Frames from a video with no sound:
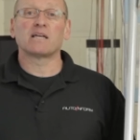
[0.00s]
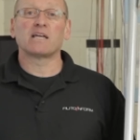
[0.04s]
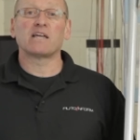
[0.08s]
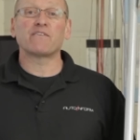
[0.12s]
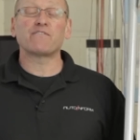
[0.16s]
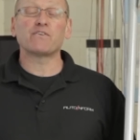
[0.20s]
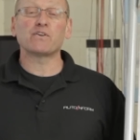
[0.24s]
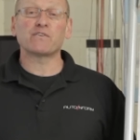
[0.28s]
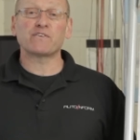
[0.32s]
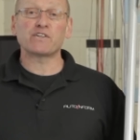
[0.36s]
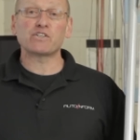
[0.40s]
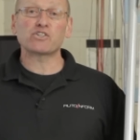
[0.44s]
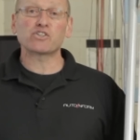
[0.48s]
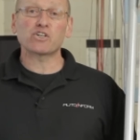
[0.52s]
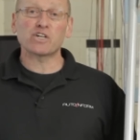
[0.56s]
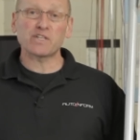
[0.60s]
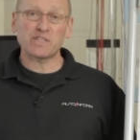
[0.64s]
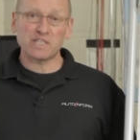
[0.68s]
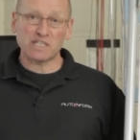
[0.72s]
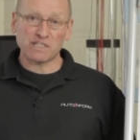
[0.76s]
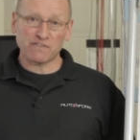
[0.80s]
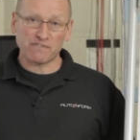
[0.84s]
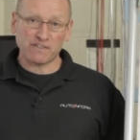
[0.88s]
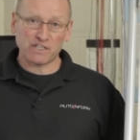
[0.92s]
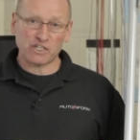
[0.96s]
If you've enjoyed
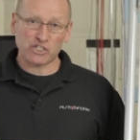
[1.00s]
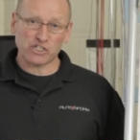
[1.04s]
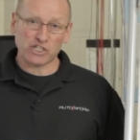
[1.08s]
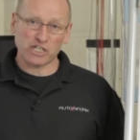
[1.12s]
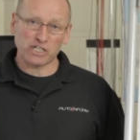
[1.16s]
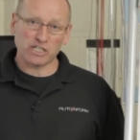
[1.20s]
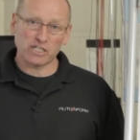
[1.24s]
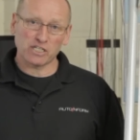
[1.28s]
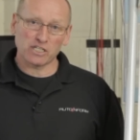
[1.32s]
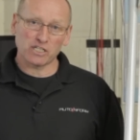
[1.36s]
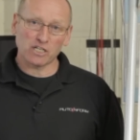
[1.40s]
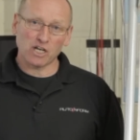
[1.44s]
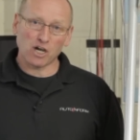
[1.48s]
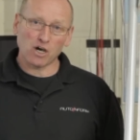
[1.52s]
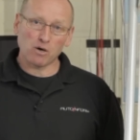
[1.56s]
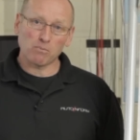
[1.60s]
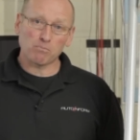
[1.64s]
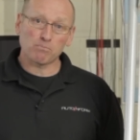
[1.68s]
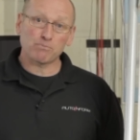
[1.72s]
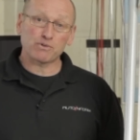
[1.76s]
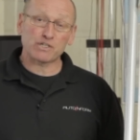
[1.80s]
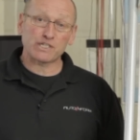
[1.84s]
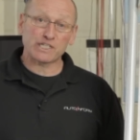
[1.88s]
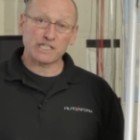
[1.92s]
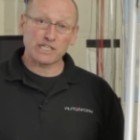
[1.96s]
this feature on
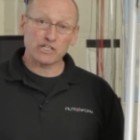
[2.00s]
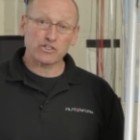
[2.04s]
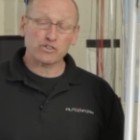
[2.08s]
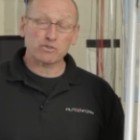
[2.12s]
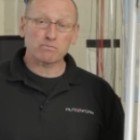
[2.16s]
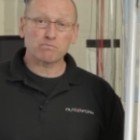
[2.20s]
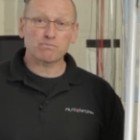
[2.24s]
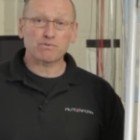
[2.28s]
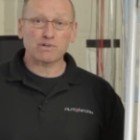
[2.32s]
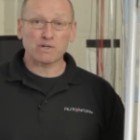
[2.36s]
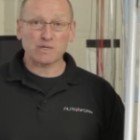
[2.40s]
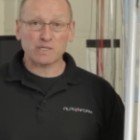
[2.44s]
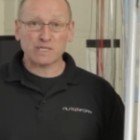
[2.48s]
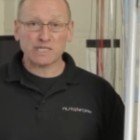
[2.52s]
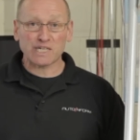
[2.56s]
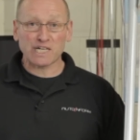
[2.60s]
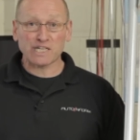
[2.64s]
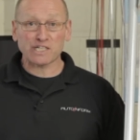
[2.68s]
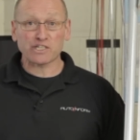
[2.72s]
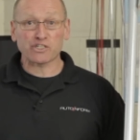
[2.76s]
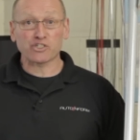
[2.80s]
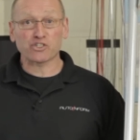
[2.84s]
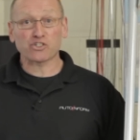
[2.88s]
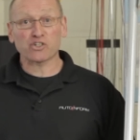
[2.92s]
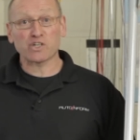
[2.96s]
procedure and
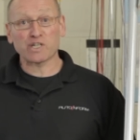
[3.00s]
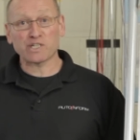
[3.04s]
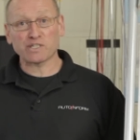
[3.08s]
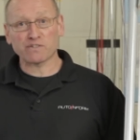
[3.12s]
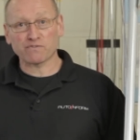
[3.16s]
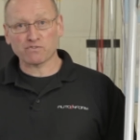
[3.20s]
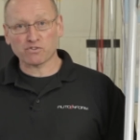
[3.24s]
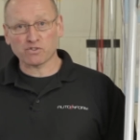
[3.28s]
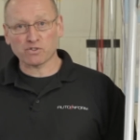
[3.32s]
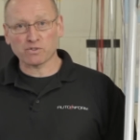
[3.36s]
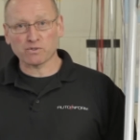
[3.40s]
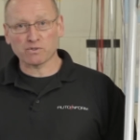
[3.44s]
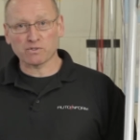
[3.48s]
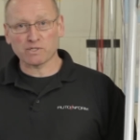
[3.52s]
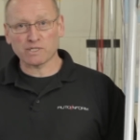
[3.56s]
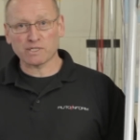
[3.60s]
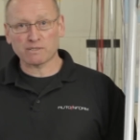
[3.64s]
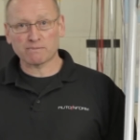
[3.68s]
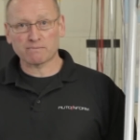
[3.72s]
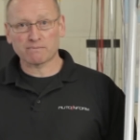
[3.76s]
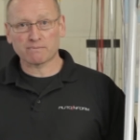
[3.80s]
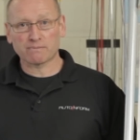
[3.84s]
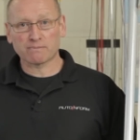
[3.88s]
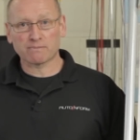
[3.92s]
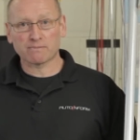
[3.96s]
process and choice of
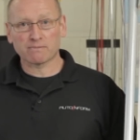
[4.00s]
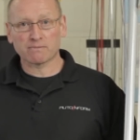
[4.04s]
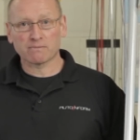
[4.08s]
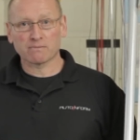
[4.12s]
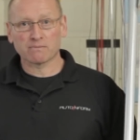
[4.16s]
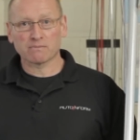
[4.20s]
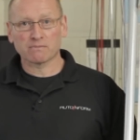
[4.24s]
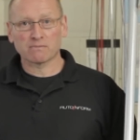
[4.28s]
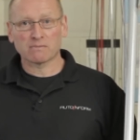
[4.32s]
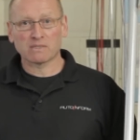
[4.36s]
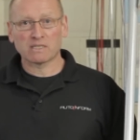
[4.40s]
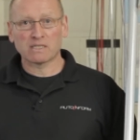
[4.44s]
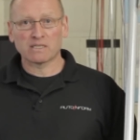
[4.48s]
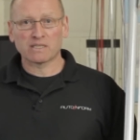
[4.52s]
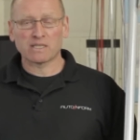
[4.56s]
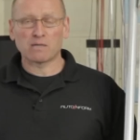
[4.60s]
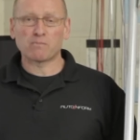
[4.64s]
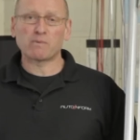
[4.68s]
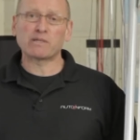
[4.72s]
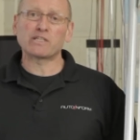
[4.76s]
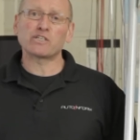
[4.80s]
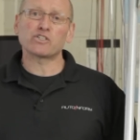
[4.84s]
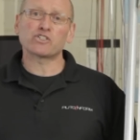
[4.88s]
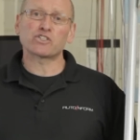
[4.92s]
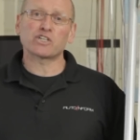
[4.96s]
tools, then
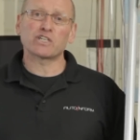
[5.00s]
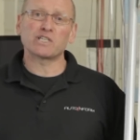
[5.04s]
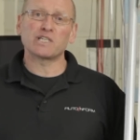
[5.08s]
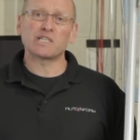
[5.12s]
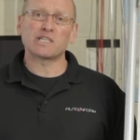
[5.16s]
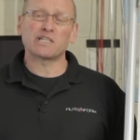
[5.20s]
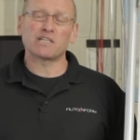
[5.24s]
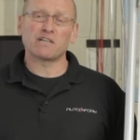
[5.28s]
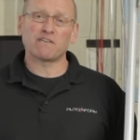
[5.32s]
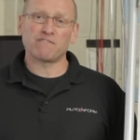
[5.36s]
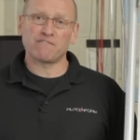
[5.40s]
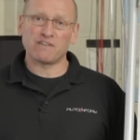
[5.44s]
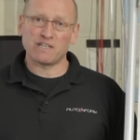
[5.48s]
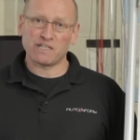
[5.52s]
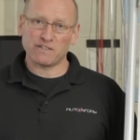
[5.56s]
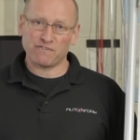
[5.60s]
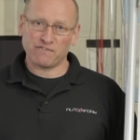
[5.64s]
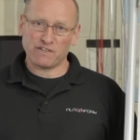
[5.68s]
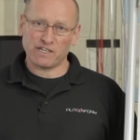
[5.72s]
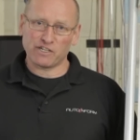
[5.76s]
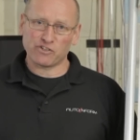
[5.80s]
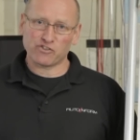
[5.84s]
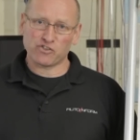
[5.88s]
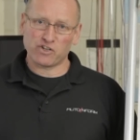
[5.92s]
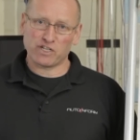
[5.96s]
why not join us in our
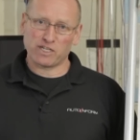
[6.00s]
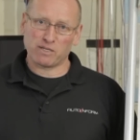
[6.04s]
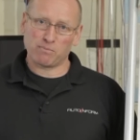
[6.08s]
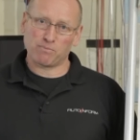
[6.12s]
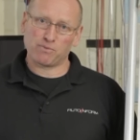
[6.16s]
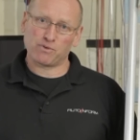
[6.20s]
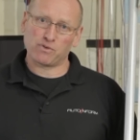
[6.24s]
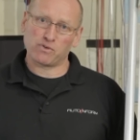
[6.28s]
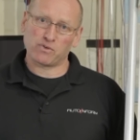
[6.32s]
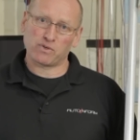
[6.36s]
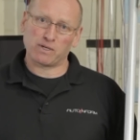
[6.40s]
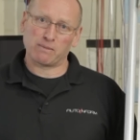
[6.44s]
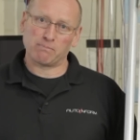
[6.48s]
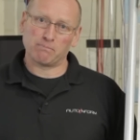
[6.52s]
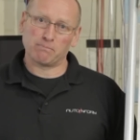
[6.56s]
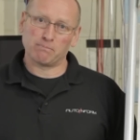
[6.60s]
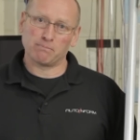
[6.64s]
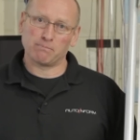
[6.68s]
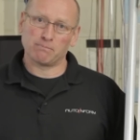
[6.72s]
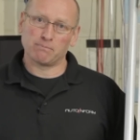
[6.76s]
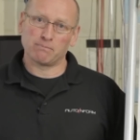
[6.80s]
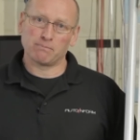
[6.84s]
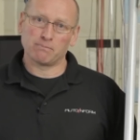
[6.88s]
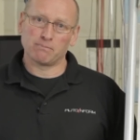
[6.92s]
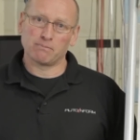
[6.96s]
face-to-face -face training programme
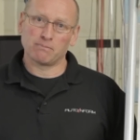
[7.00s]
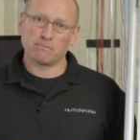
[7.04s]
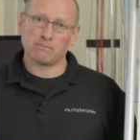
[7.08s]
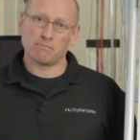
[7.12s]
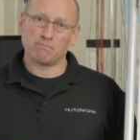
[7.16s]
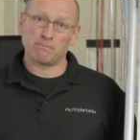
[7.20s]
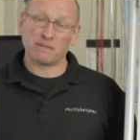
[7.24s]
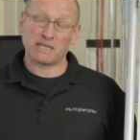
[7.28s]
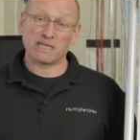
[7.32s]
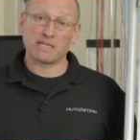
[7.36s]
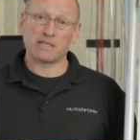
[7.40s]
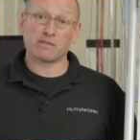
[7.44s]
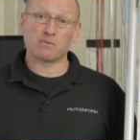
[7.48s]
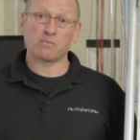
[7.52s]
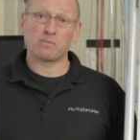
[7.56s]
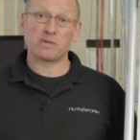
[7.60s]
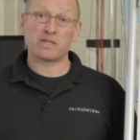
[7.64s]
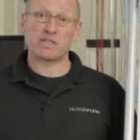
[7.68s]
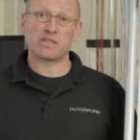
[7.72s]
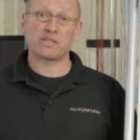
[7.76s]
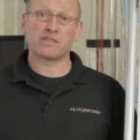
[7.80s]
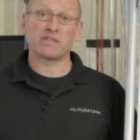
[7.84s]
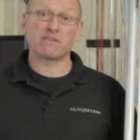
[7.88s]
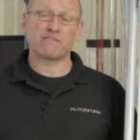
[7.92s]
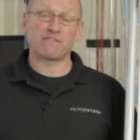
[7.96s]
beginning
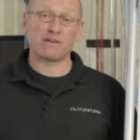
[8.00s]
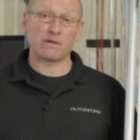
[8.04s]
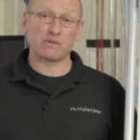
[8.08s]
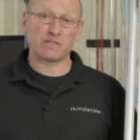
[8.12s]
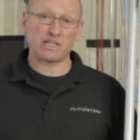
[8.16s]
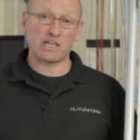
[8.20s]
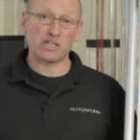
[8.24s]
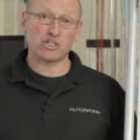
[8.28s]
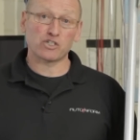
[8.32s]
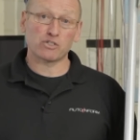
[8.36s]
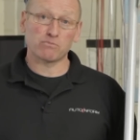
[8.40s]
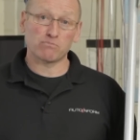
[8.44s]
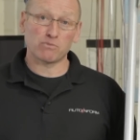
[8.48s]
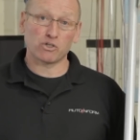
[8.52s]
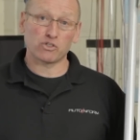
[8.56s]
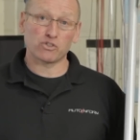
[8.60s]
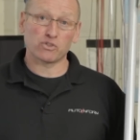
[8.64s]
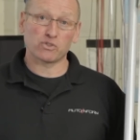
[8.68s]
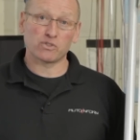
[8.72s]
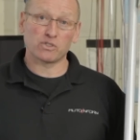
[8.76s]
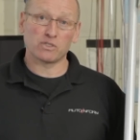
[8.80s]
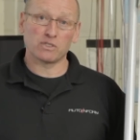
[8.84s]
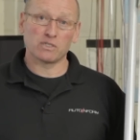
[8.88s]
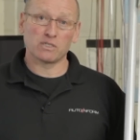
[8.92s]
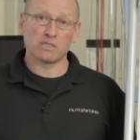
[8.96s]
with the foundation
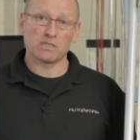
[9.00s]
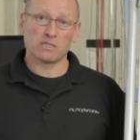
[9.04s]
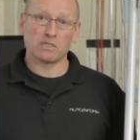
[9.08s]
module,